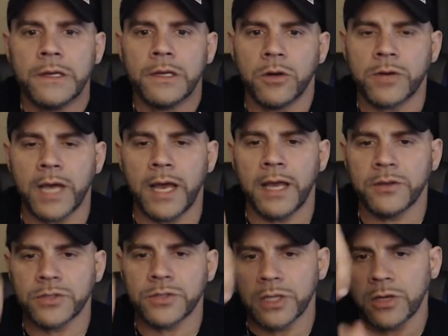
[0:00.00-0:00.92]
Okay,
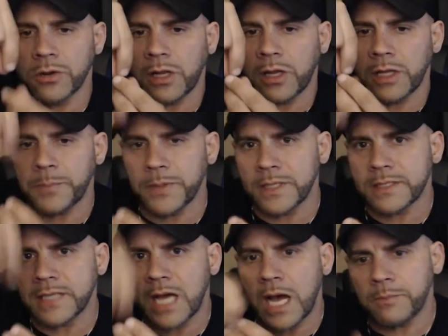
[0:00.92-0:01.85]
there's a little clip on the
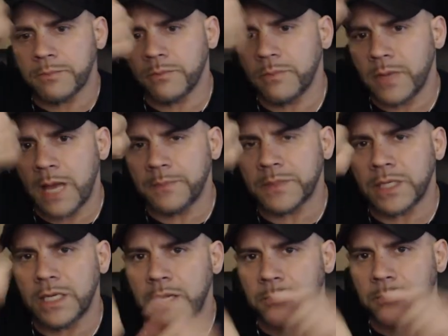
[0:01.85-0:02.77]
top.
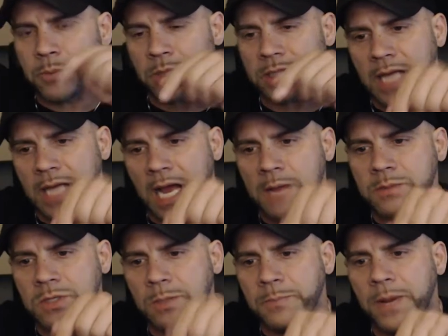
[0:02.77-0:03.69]
Empty it, put
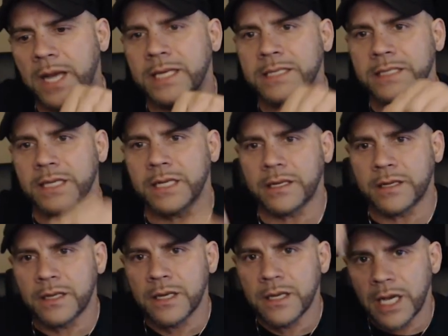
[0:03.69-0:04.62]
dimes or pennies in it,
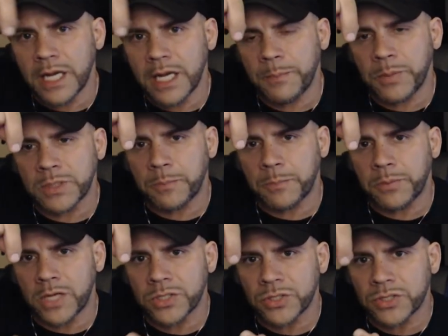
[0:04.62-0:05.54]
and then put the
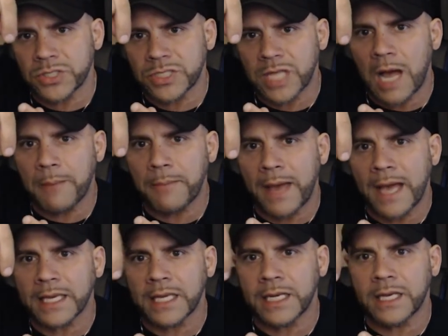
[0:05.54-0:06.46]
plunger's top
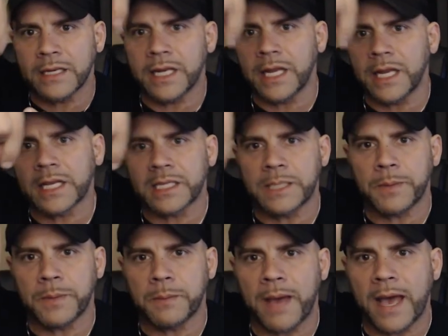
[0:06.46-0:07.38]
back in it, and then clip
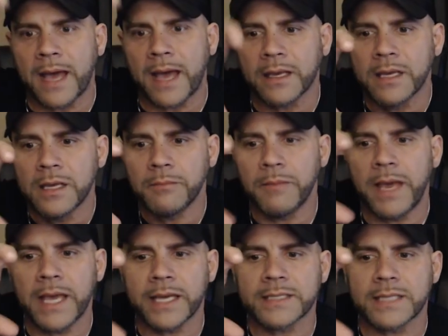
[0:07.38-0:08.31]
it back.
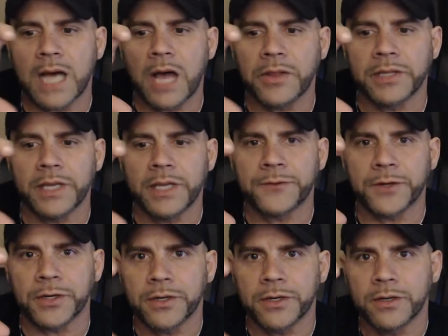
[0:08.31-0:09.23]
Make a solid
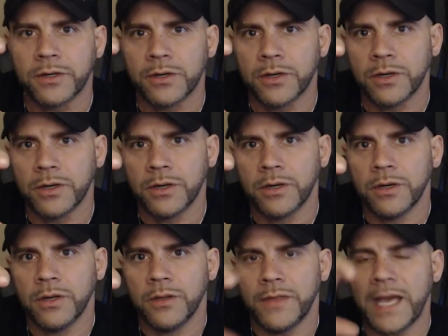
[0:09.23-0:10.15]
lifter.
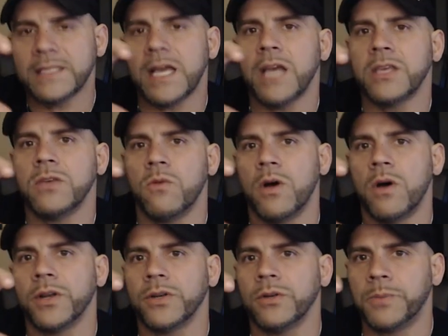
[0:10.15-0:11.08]
That's how you
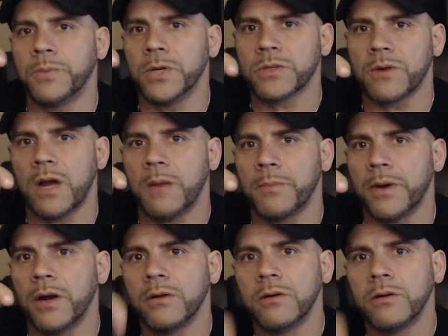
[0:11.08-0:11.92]
want to do push rod, bro.